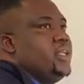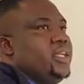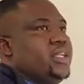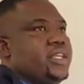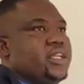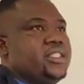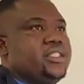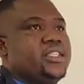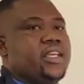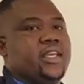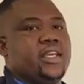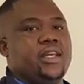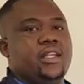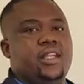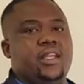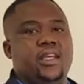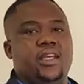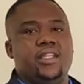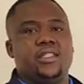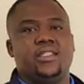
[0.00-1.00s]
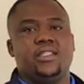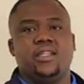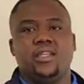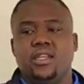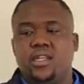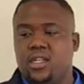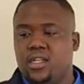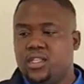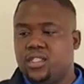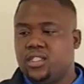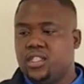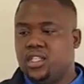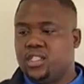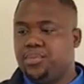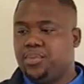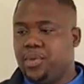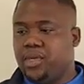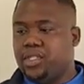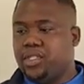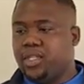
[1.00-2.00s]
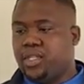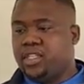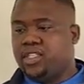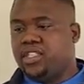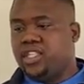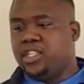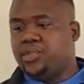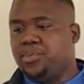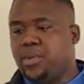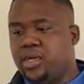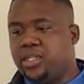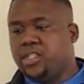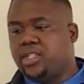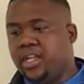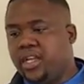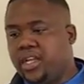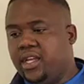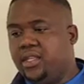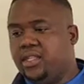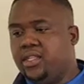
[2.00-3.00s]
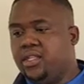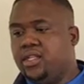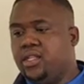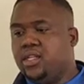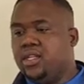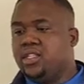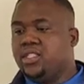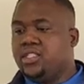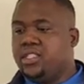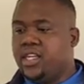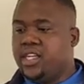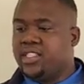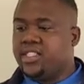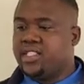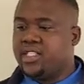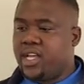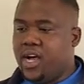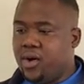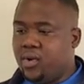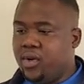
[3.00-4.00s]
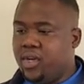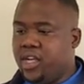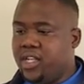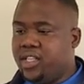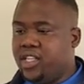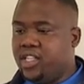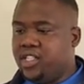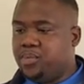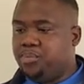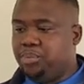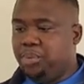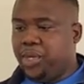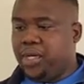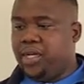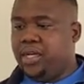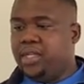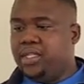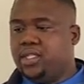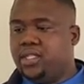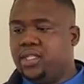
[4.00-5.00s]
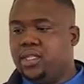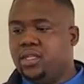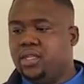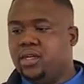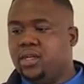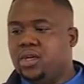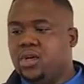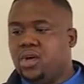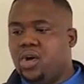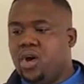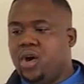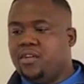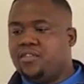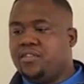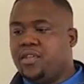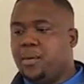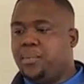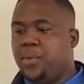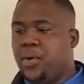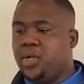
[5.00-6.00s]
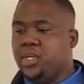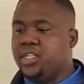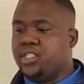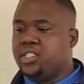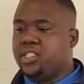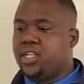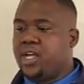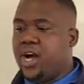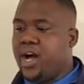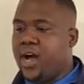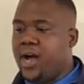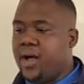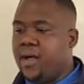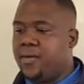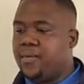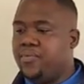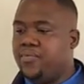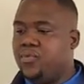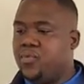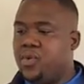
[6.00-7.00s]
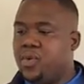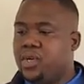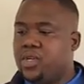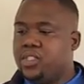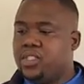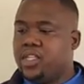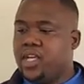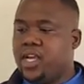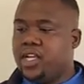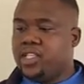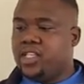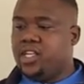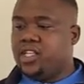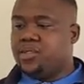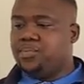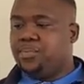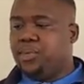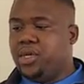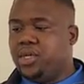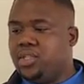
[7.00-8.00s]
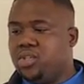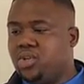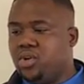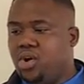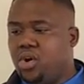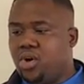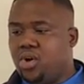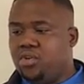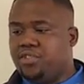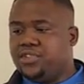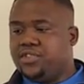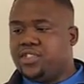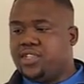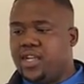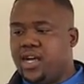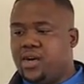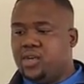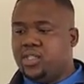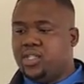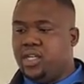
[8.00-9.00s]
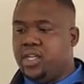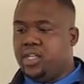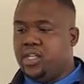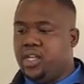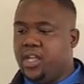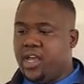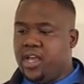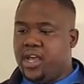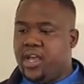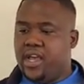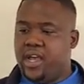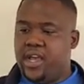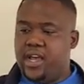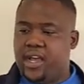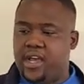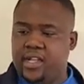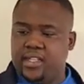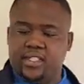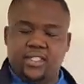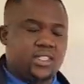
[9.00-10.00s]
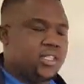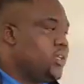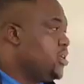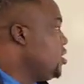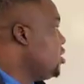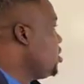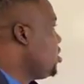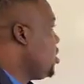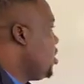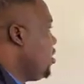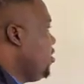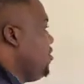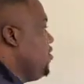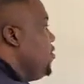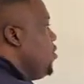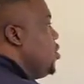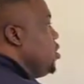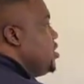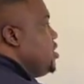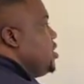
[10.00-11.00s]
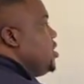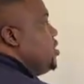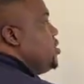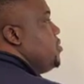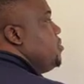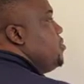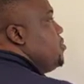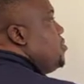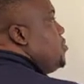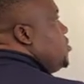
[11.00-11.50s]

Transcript: Let us tackle it. 6.3. 6.3 says calculate the speed of the police car. Take the speed of sound in air as 340.